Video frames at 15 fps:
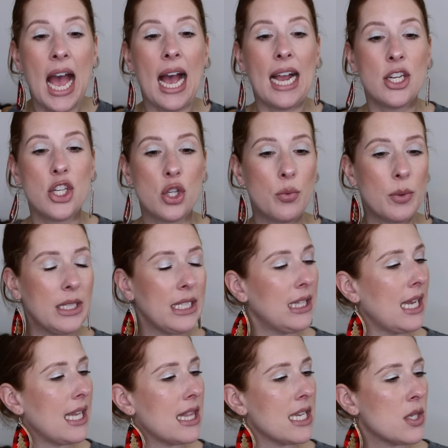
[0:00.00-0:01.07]
I do really
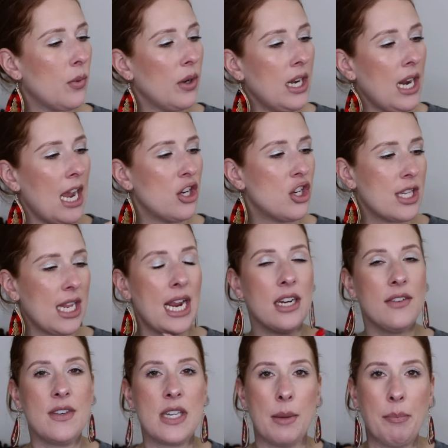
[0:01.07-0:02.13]
like this one. I just
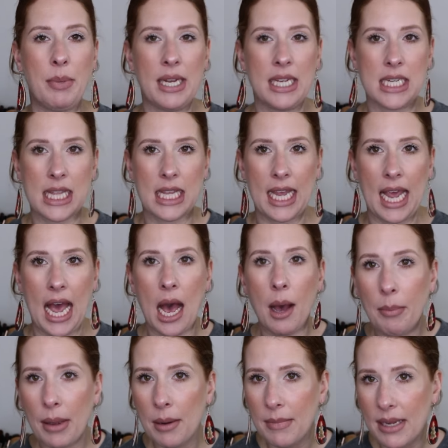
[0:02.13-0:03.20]
kind of dump it into the
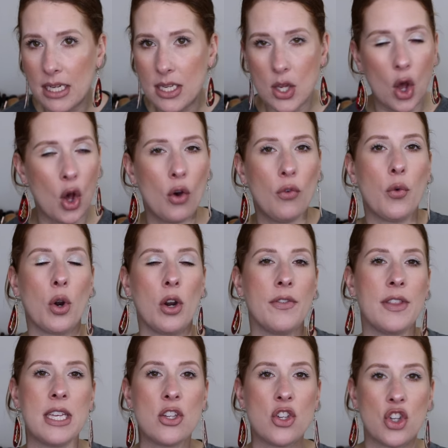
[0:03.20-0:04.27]
cap and mix all four
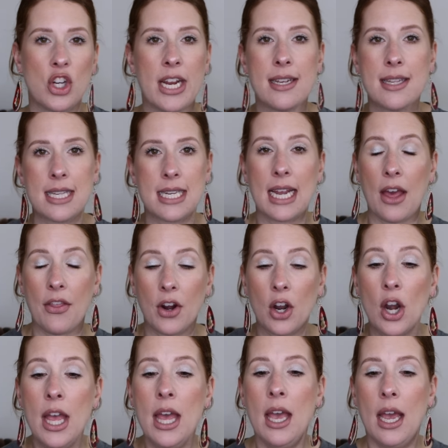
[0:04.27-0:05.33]
of these shades
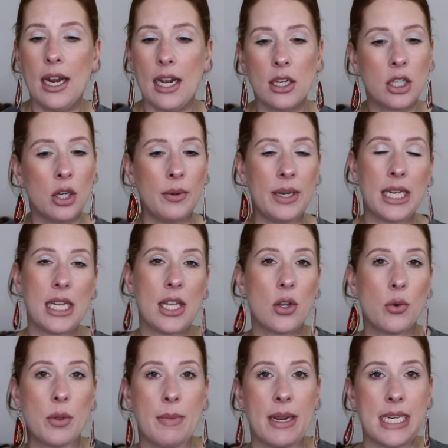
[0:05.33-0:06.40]
together, and I'll go in either
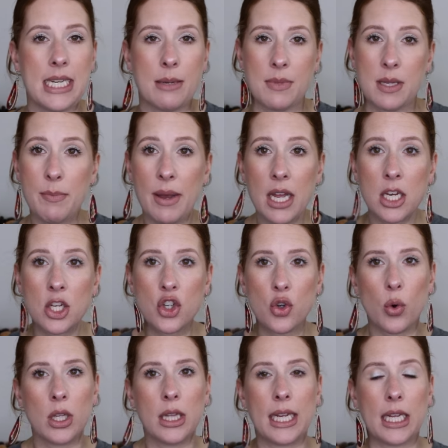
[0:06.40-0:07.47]
with my damp sponge
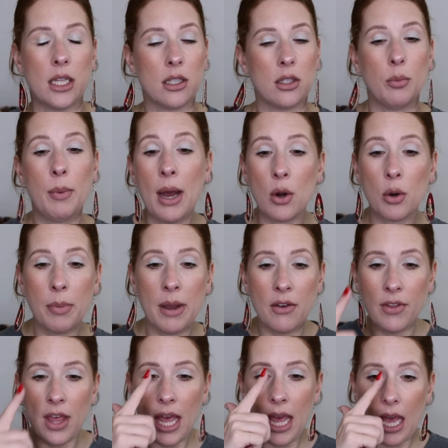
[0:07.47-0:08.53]
or like a little powder
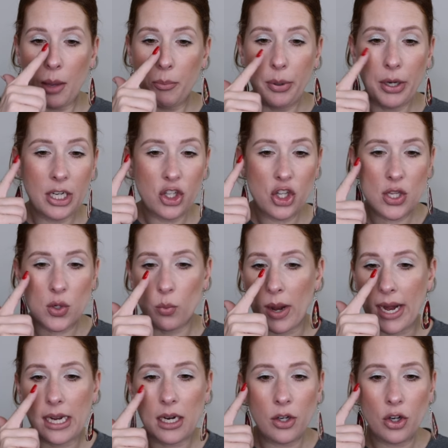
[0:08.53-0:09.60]
puff and put it just
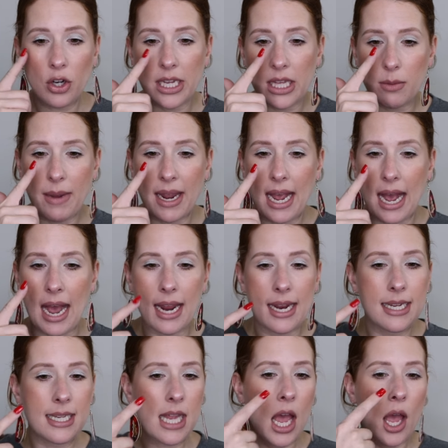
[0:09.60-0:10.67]
right underneath my
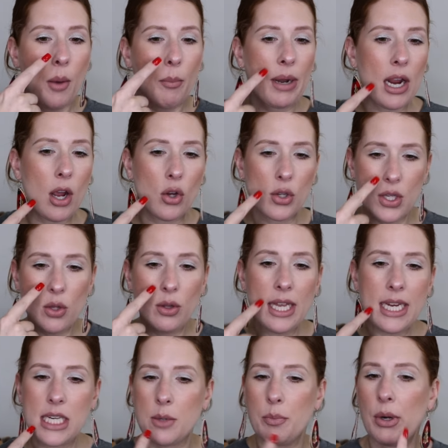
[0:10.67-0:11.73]
eyes, but I also
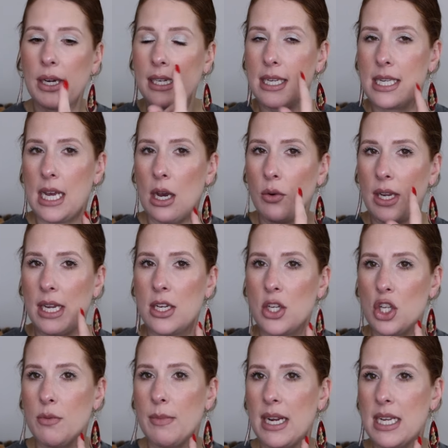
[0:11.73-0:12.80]
like to to bring it down
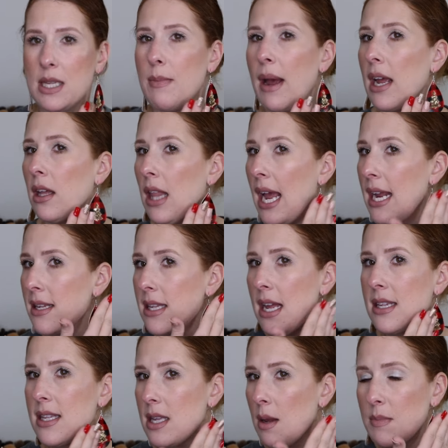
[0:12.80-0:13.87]
into my smile lines
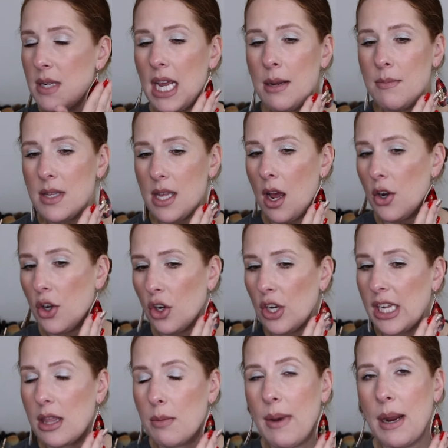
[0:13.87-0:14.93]
and sometimes
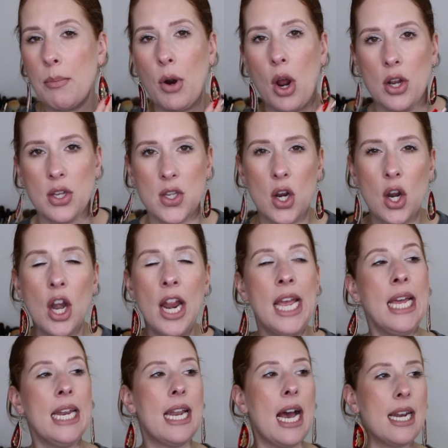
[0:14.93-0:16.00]
underneath my bronzer,
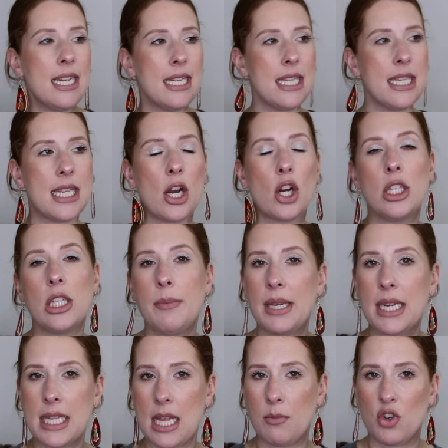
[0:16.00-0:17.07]
not necessarily
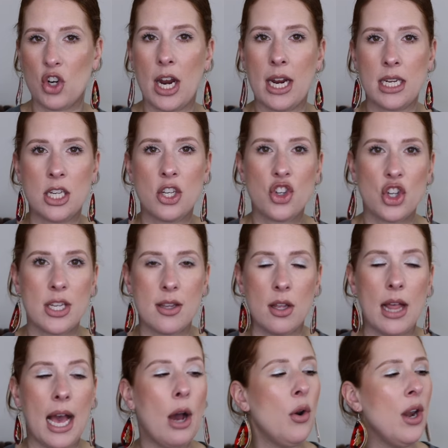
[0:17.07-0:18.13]
because I'm trying to
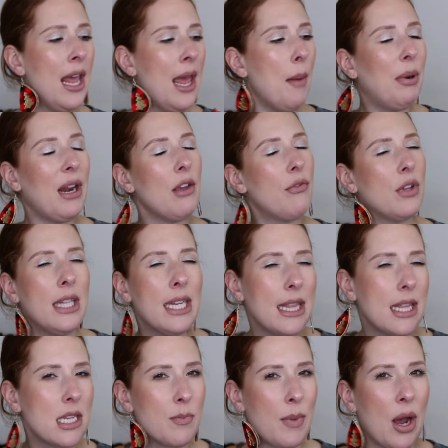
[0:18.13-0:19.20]
chisel out, but I feel like
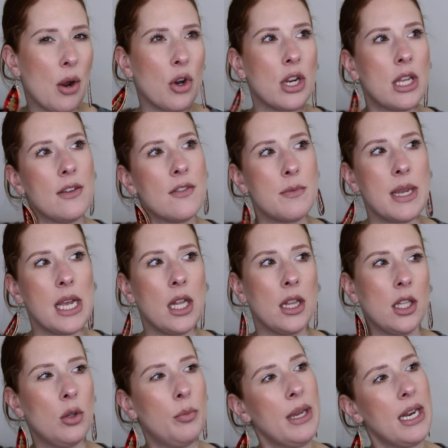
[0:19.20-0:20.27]
this powder gives me a
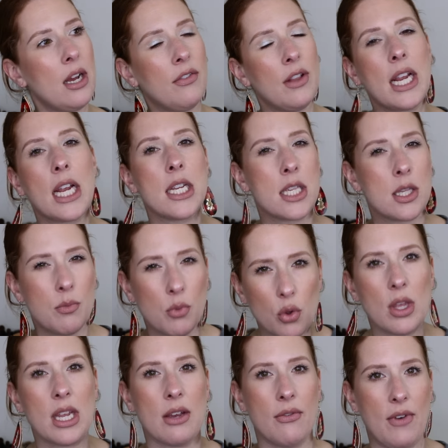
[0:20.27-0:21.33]
little bit of like a
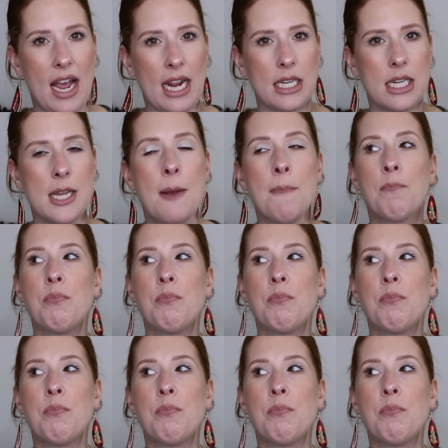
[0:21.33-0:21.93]
smoothing effect.